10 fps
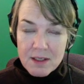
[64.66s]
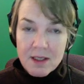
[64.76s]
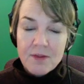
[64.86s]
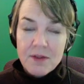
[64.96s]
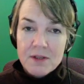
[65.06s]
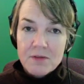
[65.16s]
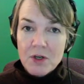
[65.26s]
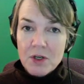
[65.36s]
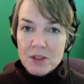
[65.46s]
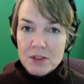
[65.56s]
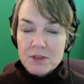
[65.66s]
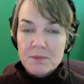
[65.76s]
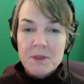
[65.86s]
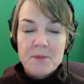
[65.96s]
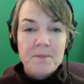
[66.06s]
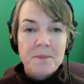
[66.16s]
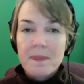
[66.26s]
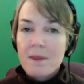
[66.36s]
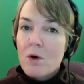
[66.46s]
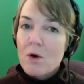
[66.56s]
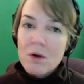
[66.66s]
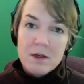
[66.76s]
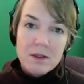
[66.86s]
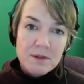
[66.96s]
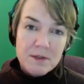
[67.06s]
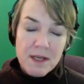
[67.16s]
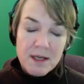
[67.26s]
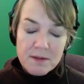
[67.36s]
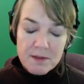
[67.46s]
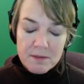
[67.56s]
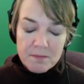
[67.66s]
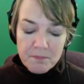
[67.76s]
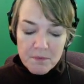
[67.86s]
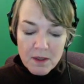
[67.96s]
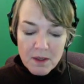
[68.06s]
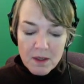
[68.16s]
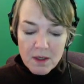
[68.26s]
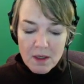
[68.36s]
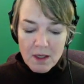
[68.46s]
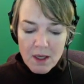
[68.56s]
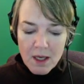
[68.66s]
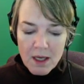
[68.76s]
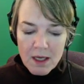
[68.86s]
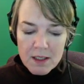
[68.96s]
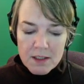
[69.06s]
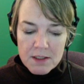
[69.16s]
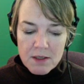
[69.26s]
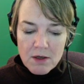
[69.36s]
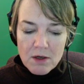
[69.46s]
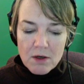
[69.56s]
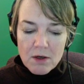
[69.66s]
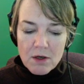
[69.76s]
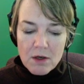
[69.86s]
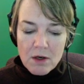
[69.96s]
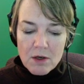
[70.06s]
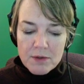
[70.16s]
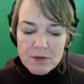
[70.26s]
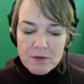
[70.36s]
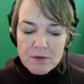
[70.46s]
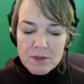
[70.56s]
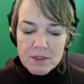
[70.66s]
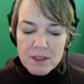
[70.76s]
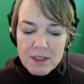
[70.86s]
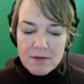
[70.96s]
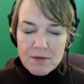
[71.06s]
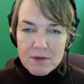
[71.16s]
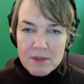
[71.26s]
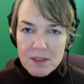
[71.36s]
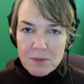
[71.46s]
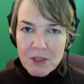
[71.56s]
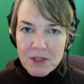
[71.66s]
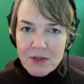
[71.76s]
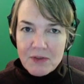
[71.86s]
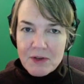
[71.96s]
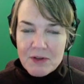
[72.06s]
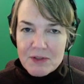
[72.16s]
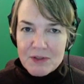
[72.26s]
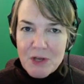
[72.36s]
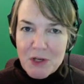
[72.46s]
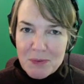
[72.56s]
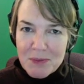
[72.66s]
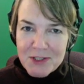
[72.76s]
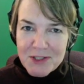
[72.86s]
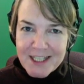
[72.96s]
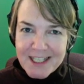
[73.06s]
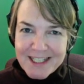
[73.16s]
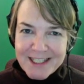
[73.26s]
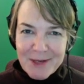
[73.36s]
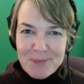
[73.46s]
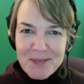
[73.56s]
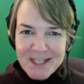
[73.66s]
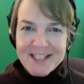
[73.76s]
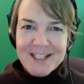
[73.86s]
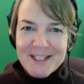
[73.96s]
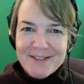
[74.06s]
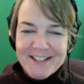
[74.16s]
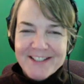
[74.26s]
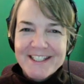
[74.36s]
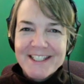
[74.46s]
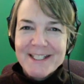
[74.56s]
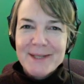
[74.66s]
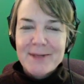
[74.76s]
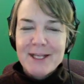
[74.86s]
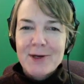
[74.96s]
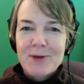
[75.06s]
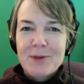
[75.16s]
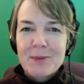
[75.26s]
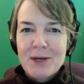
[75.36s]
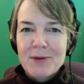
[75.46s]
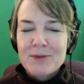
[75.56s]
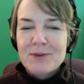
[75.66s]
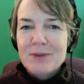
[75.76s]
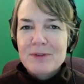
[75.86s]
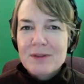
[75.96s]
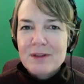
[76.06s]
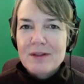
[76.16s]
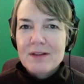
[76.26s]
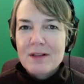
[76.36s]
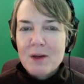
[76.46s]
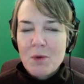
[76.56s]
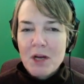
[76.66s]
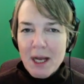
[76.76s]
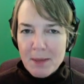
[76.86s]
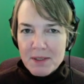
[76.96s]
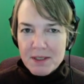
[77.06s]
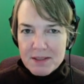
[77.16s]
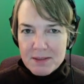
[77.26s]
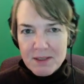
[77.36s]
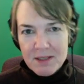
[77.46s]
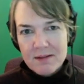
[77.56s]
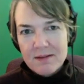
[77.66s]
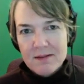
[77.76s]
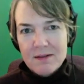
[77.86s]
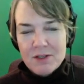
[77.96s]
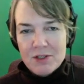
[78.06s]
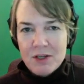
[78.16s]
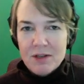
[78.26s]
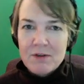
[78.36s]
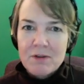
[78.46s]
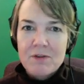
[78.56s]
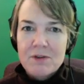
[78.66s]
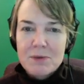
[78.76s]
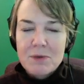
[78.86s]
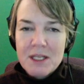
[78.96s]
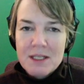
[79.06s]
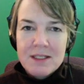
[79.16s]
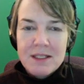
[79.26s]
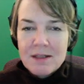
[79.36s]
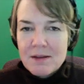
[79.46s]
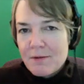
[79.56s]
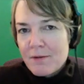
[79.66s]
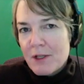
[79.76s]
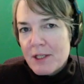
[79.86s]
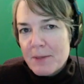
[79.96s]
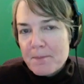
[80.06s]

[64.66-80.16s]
at the end of the article, but the whole article is excellent. And also, just to give you a sneak peek, that there is a mini documentary coming out about what happened at Smith on July 31st, 2018 and the fallout.